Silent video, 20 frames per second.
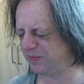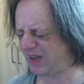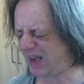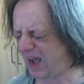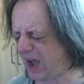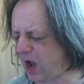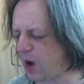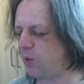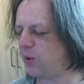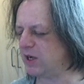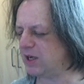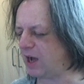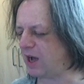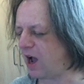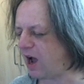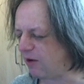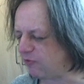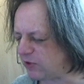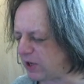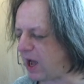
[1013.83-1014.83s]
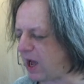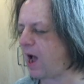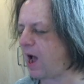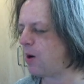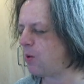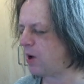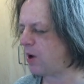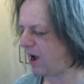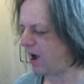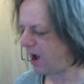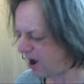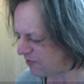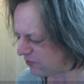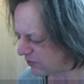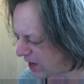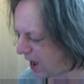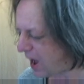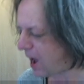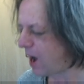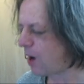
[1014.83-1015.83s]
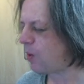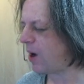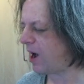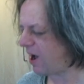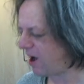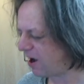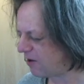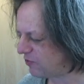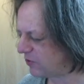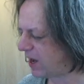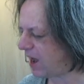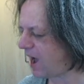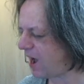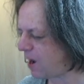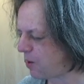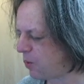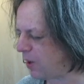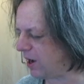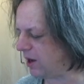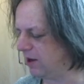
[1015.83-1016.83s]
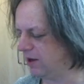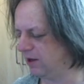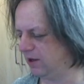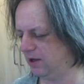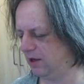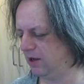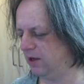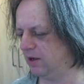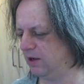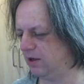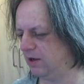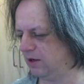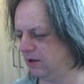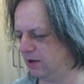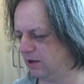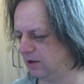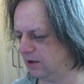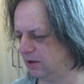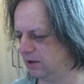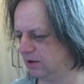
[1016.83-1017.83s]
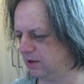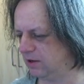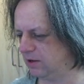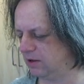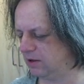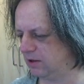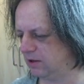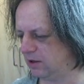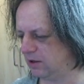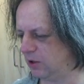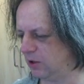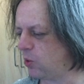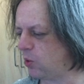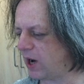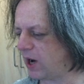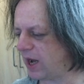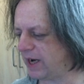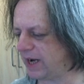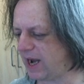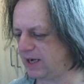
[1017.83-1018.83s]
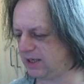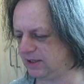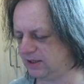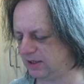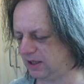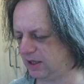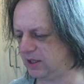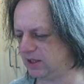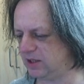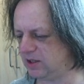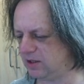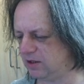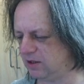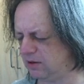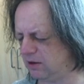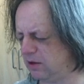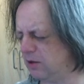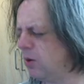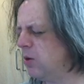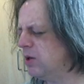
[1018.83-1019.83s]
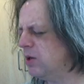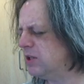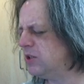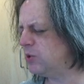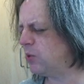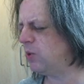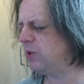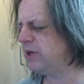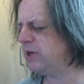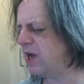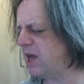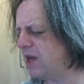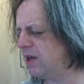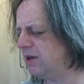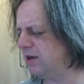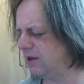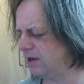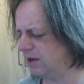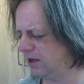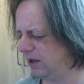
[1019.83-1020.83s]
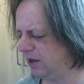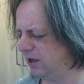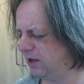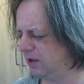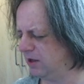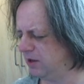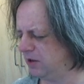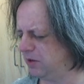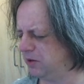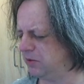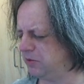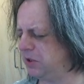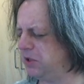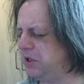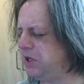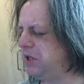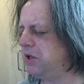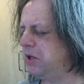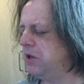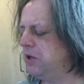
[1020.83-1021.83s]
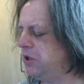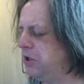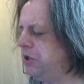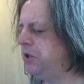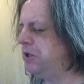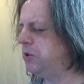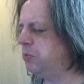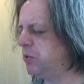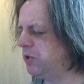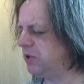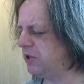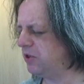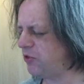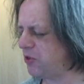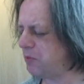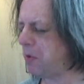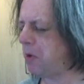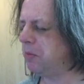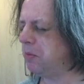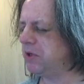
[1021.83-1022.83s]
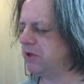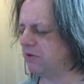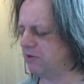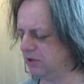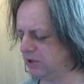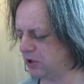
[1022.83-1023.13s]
Hour after hour after hour after hour. And all I get is, oh, it's all in your head. You need to put a thermometer on